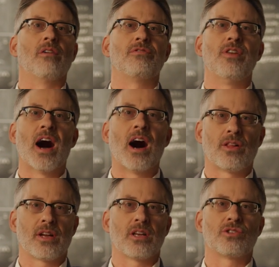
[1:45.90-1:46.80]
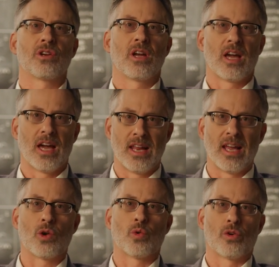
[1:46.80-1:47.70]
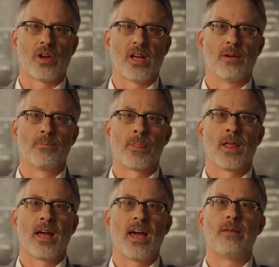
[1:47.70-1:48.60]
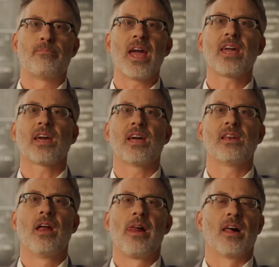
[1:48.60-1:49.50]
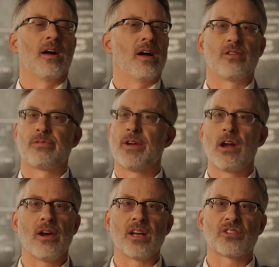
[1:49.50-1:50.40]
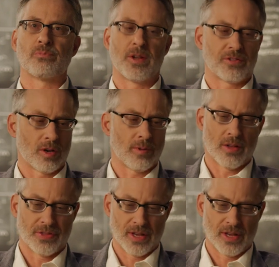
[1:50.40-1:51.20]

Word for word: of knowledge and inquiry. And Bacon is very explicit about